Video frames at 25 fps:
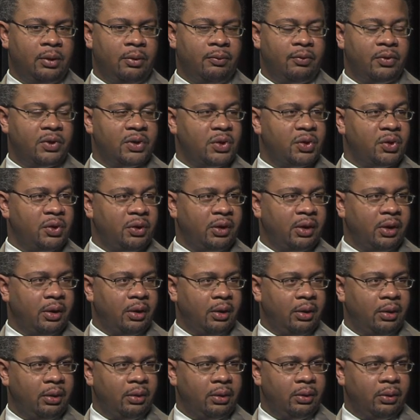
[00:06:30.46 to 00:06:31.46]
physician
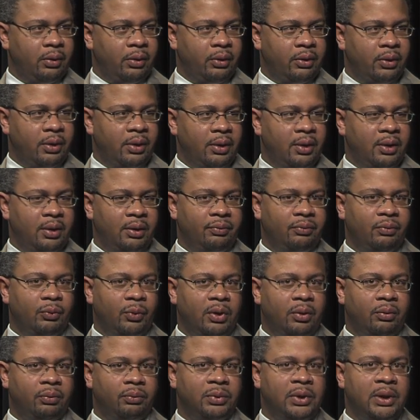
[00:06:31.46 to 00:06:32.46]
care on
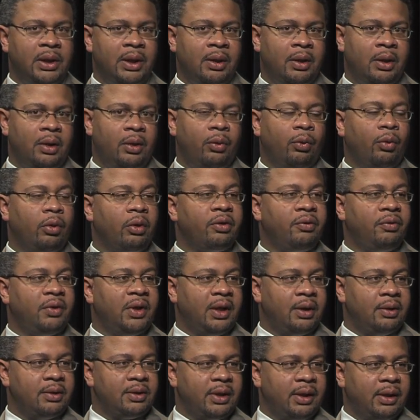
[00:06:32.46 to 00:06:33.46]
north of
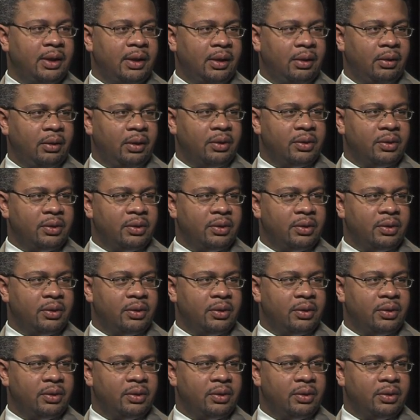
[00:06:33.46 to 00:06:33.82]
downtown.